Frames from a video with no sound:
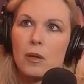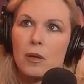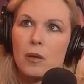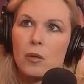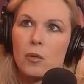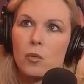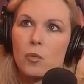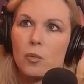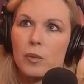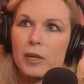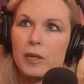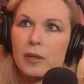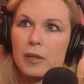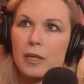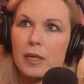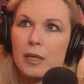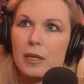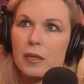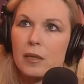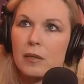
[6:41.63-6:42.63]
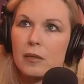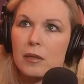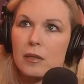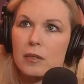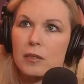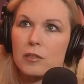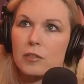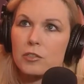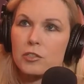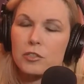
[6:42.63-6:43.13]
really
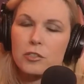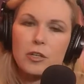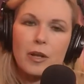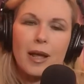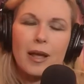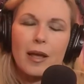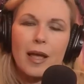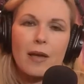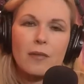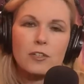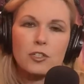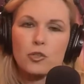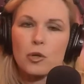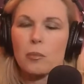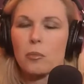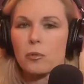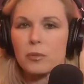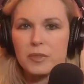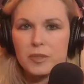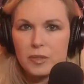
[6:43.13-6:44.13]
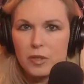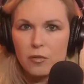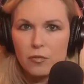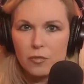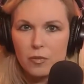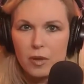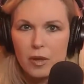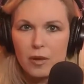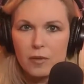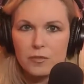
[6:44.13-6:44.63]
having trouble with
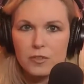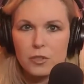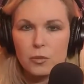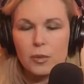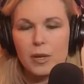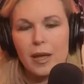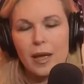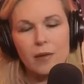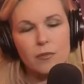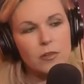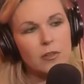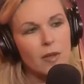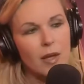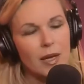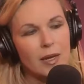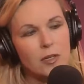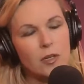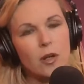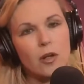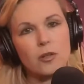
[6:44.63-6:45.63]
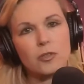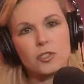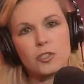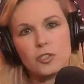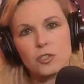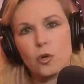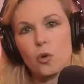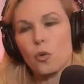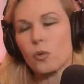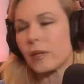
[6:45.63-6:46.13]
self-love. So we have a line called
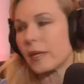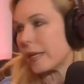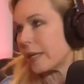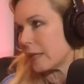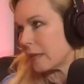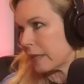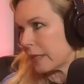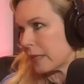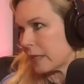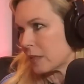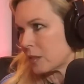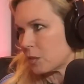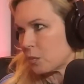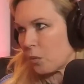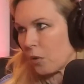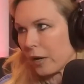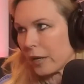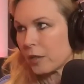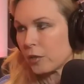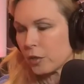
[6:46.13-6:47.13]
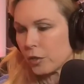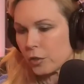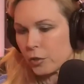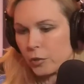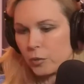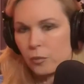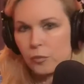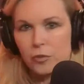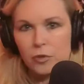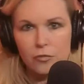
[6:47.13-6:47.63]
Soul Healing. It's brand
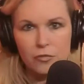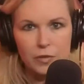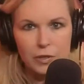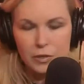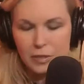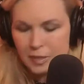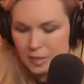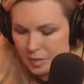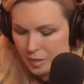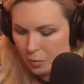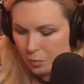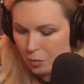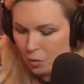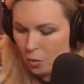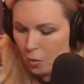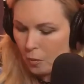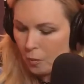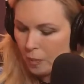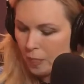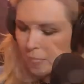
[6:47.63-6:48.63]
new. They're very simple.